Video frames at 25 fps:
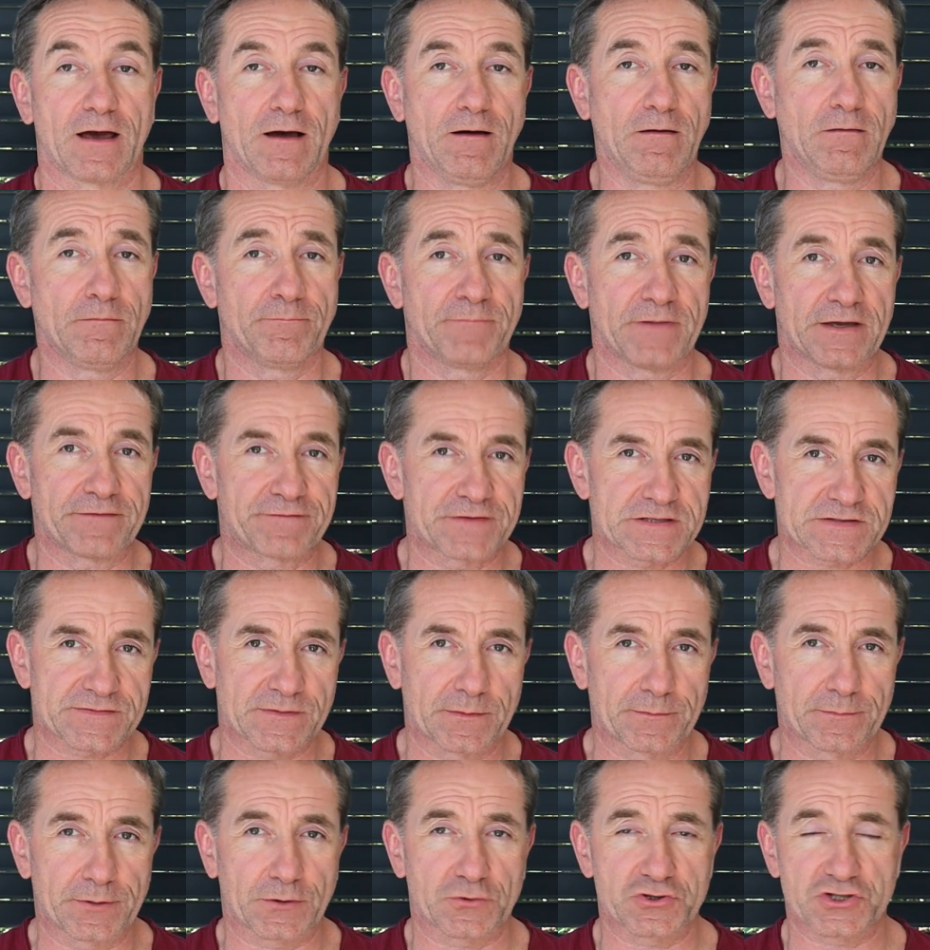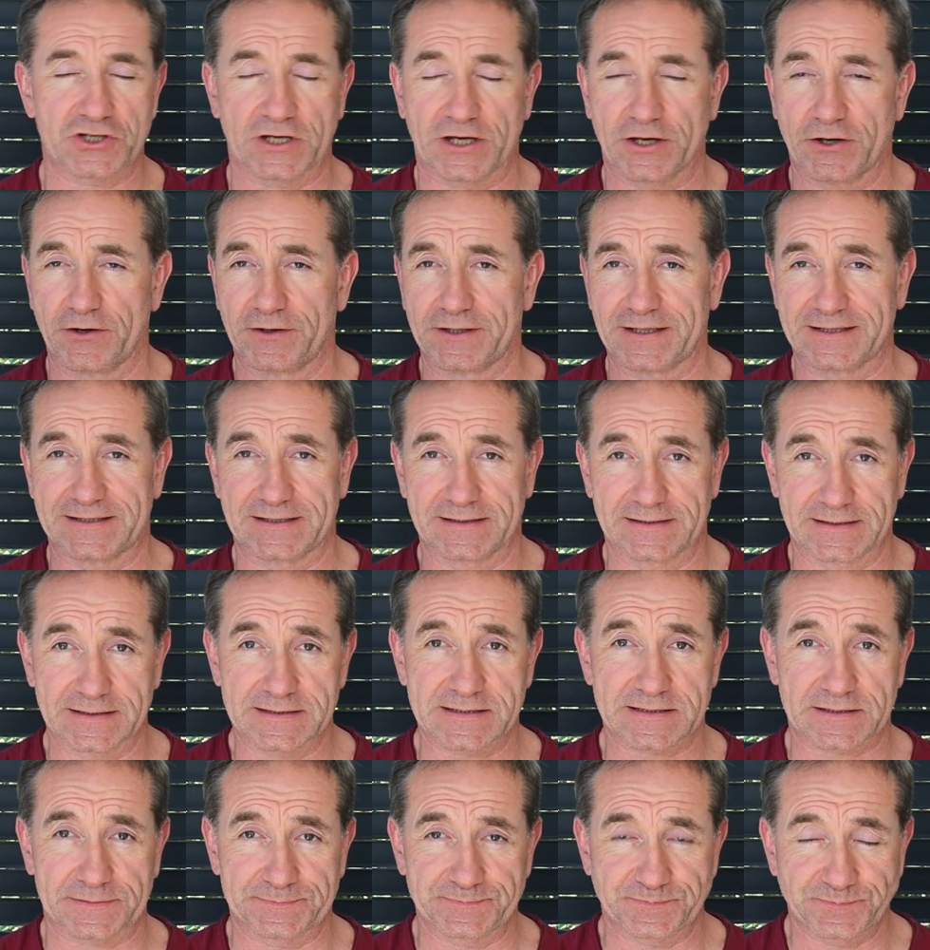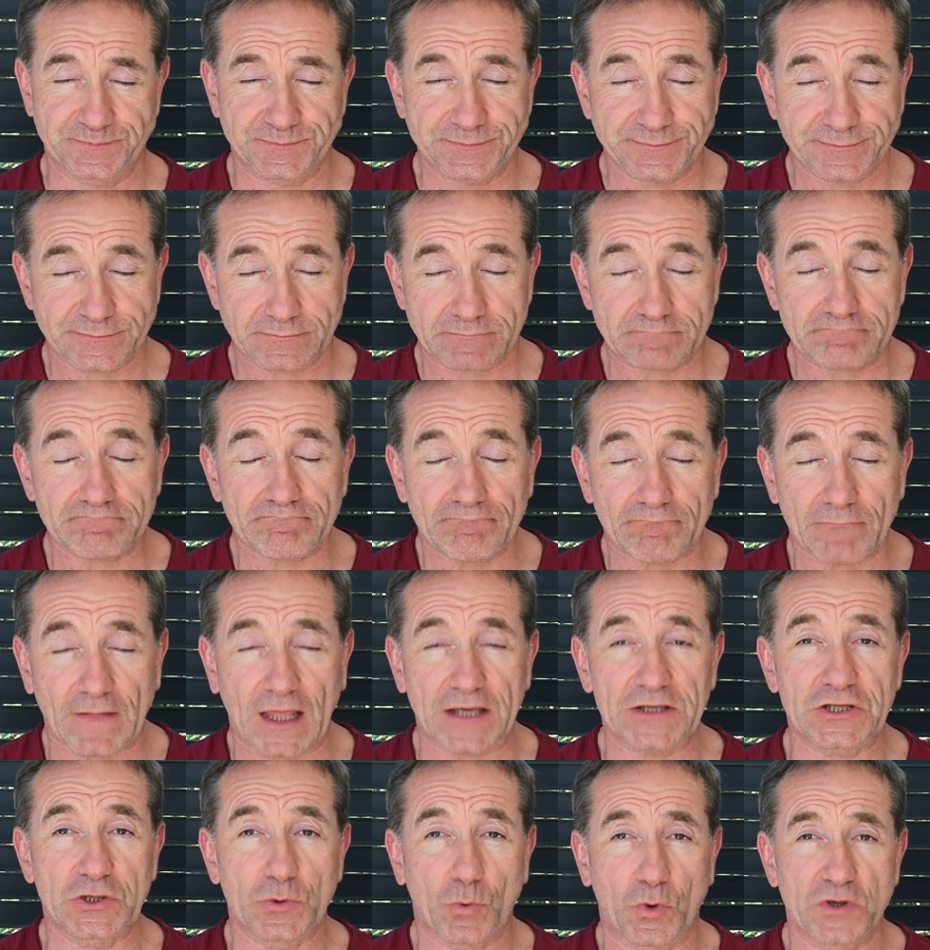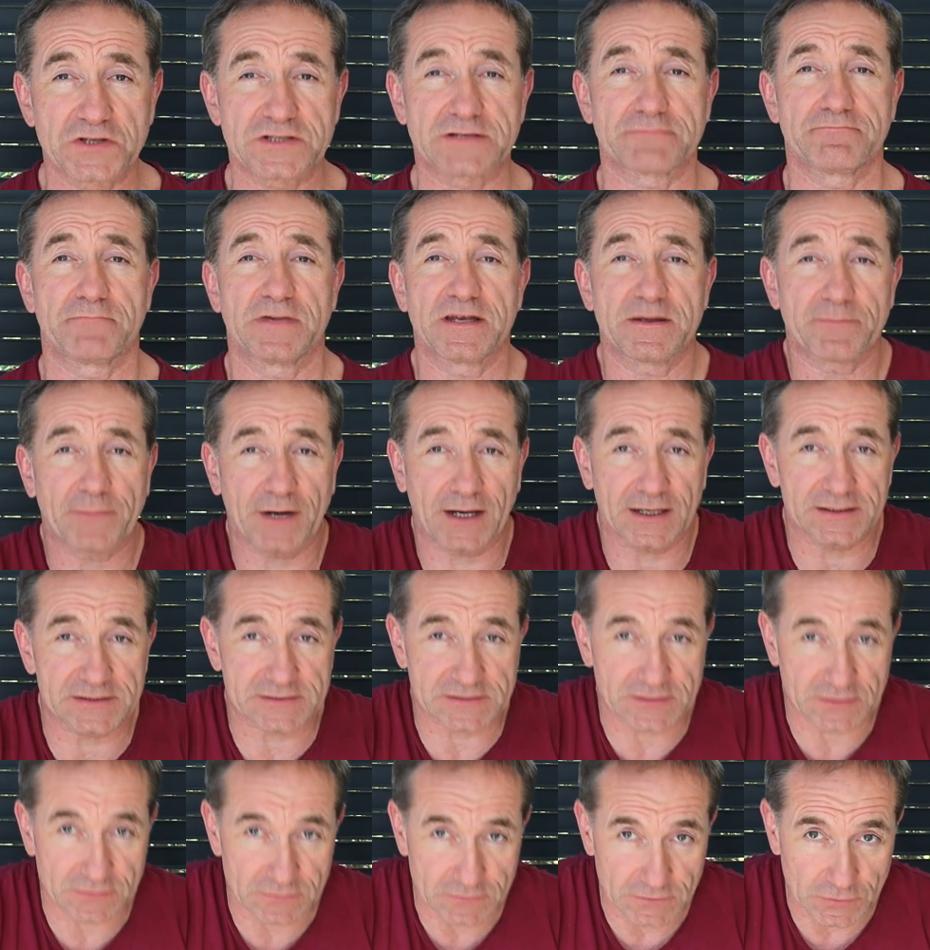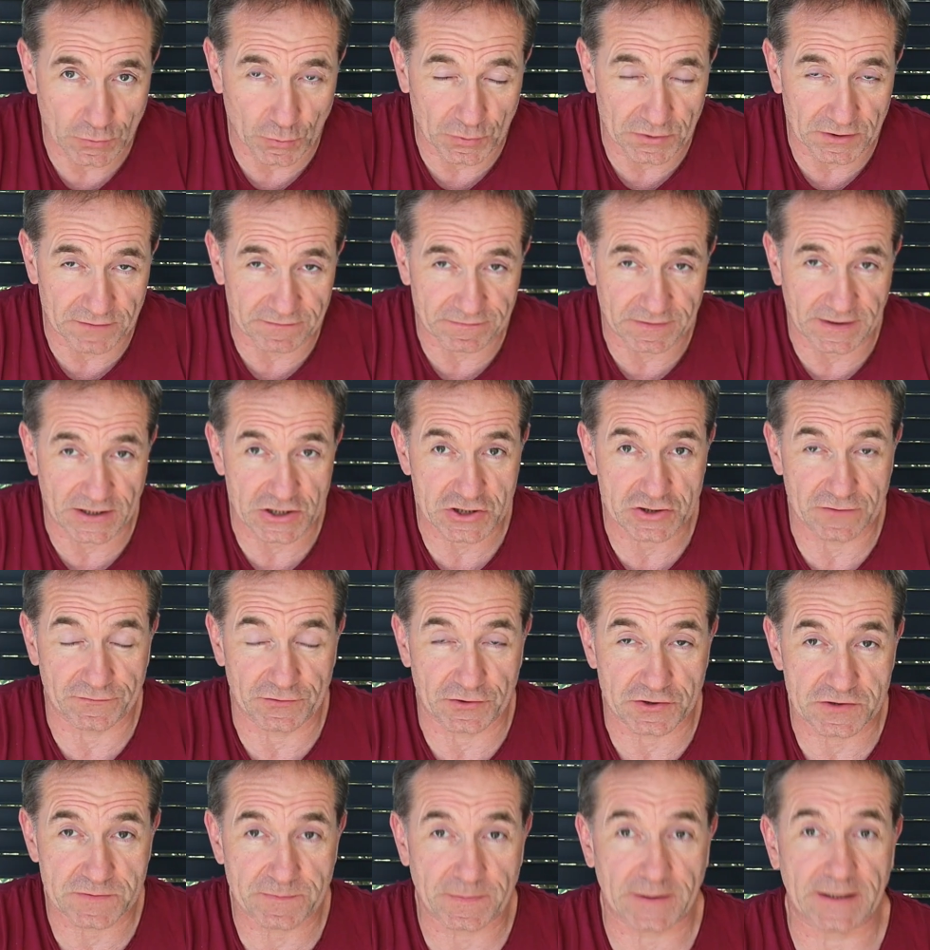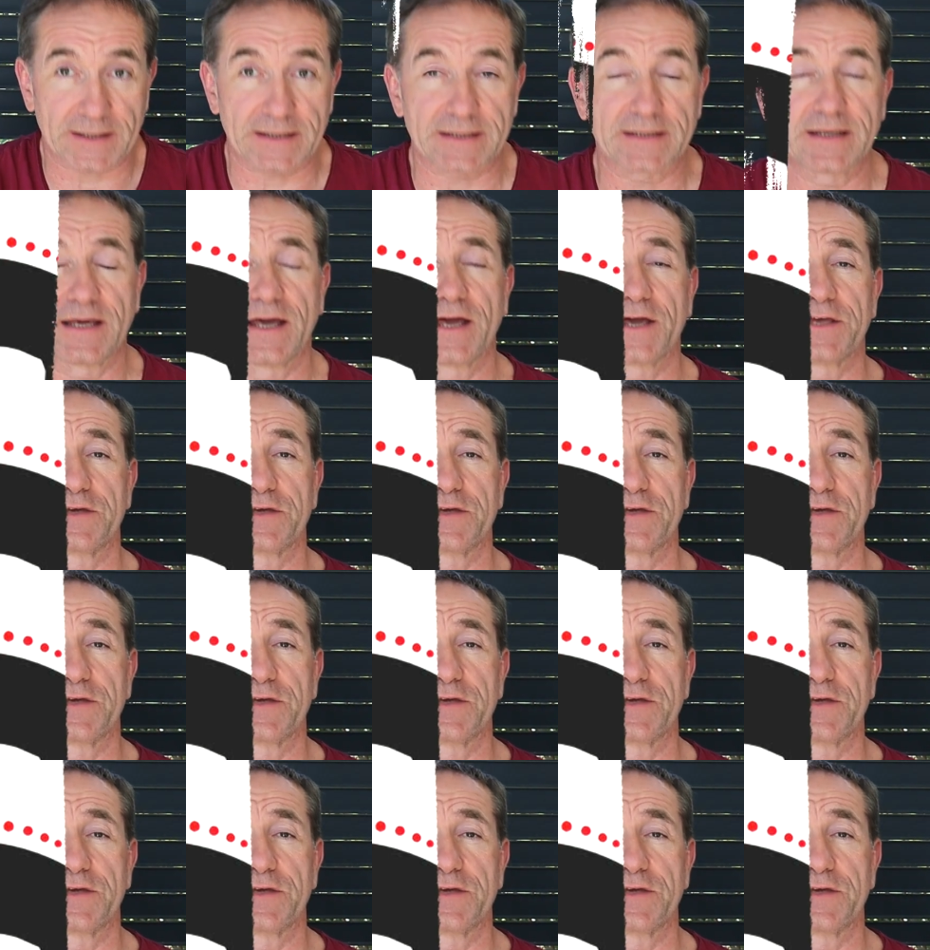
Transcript: If it's from bulging herniated disc, you want to minimize loaded flexion of your spine.